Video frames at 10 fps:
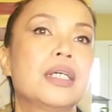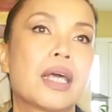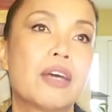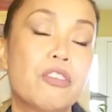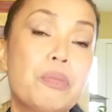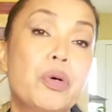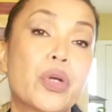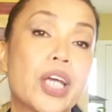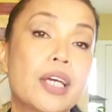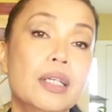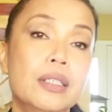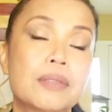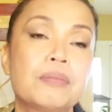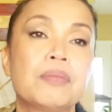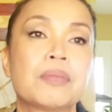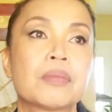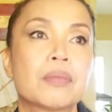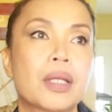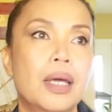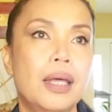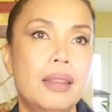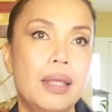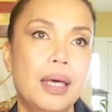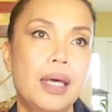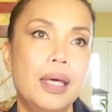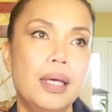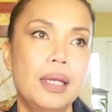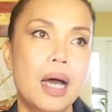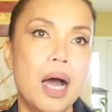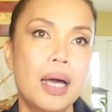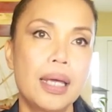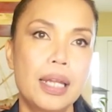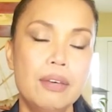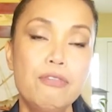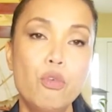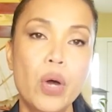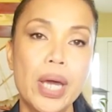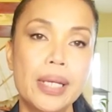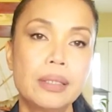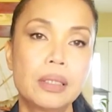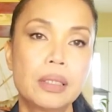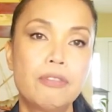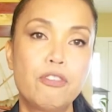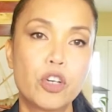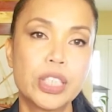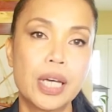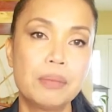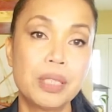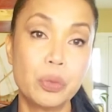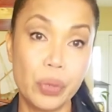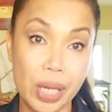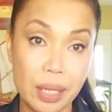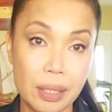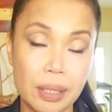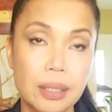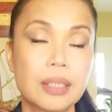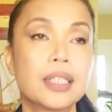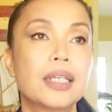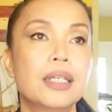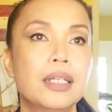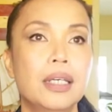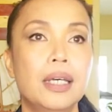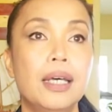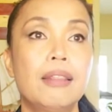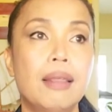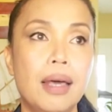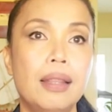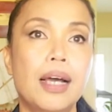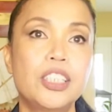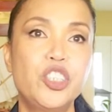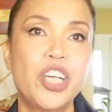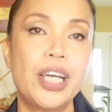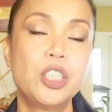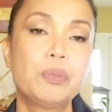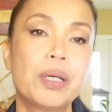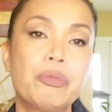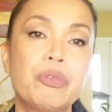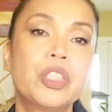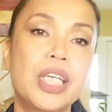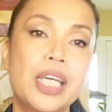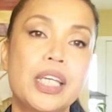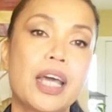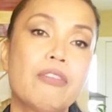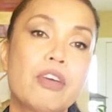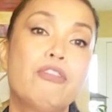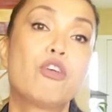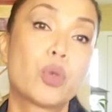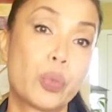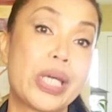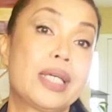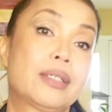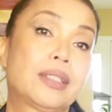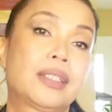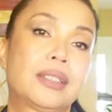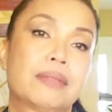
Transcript: every morning, and then I lift weights 4 times a week, and then I change my routine every 4 weeks.